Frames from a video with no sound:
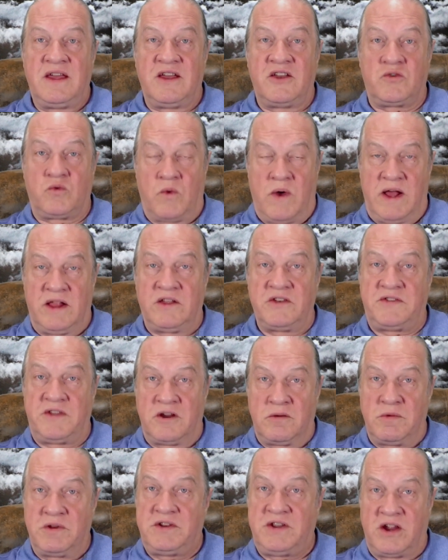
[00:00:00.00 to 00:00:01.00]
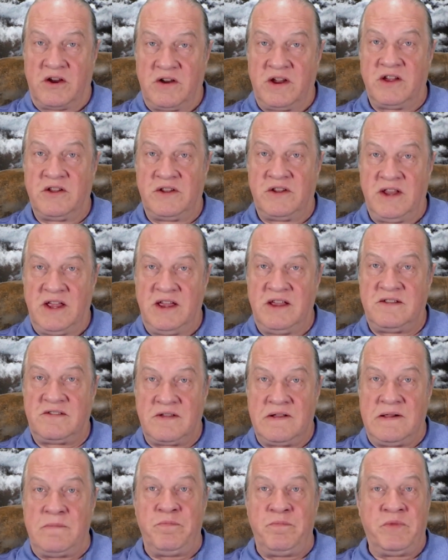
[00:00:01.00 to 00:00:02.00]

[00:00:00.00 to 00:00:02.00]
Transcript: as well as their material needs?